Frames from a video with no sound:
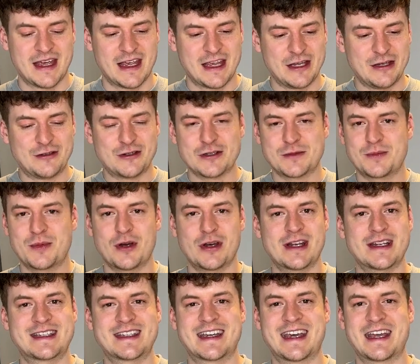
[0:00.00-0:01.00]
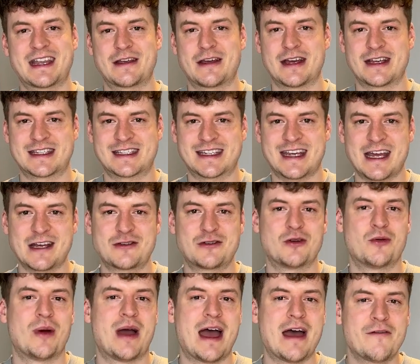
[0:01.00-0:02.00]
You're just putting together a
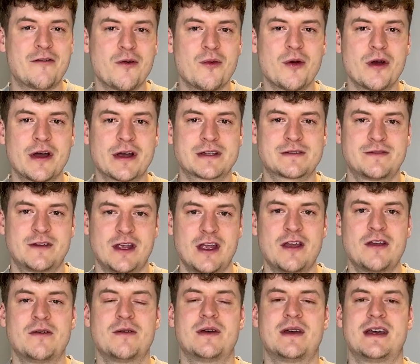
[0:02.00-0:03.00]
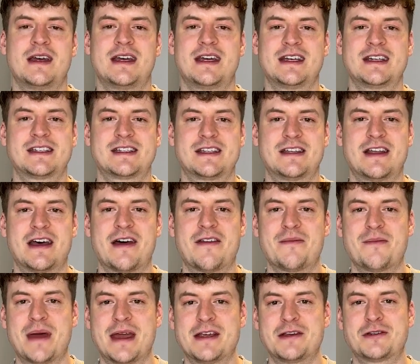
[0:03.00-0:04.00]
schedule, whatever works for you, so that
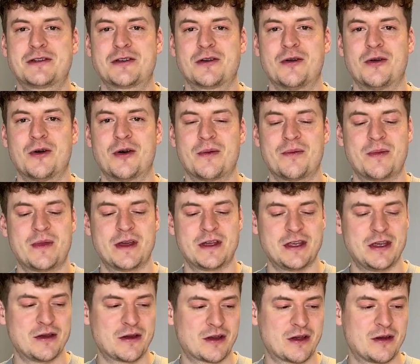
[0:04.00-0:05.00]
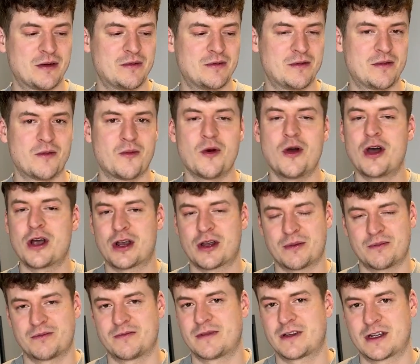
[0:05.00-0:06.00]
makes sure that you can work
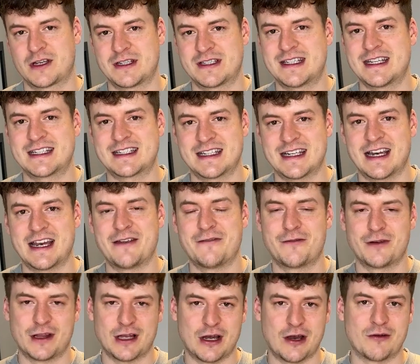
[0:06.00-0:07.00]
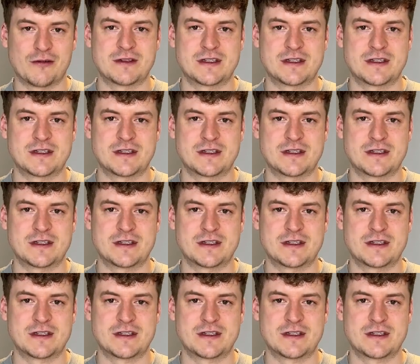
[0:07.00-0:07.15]
consistently for the long